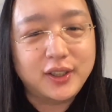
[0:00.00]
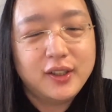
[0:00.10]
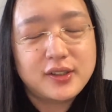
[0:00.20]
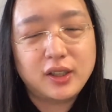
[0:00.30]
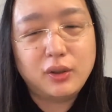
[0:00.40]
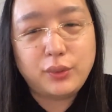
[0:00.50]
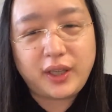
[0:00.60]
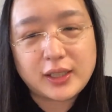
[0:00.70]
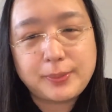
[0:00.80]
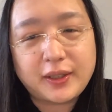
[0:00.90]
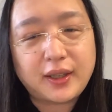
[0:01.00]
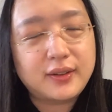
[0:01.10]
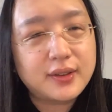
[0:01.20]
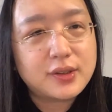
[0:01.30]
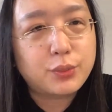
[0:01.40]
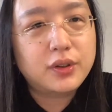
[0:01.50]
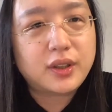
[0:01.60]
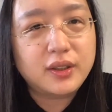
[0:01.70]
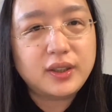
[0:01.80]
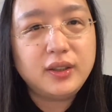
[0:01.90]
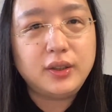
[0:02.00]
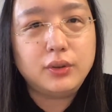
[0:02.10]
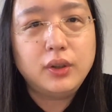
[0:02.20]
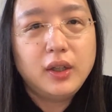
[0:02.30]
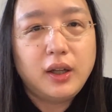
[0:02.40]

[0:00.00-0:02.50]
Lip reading: So we expect that this will continue